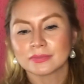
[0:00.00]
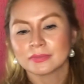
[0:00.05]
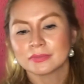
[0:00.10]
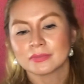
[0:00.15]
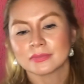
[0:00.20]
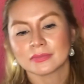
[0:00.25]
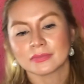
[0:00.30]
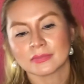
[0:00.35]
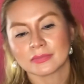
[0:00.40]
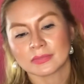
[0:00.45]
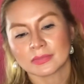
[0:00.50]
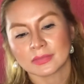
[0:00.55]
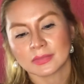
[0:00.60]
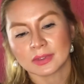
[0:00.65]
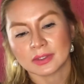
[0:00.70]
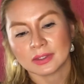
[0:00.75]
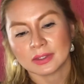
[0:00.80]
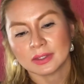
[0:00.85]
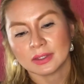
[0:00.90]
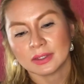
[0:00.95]

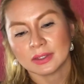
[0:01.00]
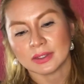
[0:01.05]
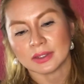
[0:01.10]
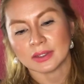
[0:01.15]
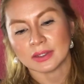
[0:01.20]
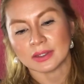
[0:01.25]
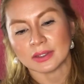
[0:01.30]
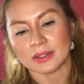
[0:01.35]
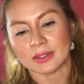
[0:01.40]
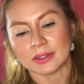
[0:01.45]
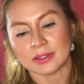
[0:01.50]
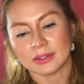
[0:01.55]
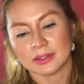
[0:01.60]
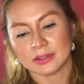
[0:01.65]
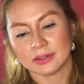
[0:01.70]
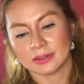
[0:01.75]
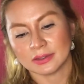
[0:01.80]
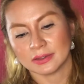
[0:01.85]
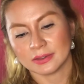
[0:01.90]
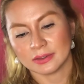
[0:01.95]
Okay.
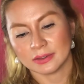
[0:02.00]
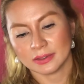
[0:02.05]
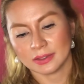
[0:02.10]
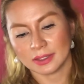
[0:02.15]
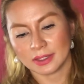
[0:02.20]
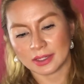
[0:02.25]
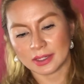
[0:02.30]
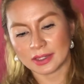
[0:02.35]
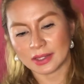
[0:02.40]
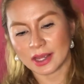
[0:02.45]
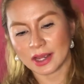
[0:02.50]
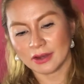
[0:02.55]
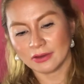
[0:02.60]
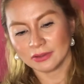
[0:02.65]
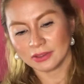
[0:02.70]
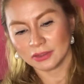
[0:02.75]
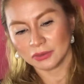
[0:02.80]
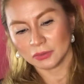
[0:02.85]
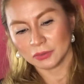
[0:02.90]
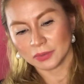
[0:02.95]
Okay, now
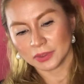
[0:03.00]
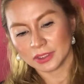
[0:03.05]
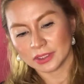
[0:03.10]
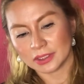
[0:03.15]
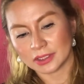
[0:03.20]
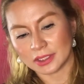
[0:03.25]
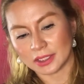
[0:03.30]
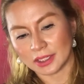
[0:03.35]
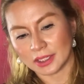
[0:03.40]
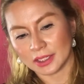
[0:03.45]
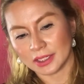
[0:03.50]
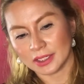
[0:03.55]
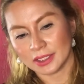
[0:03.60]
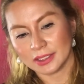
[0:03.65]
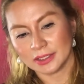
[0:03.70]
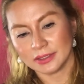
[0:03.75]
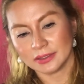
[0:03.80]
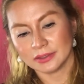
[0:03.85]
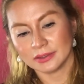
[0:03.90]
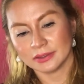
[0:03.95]
that we're
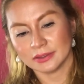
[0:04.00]
done,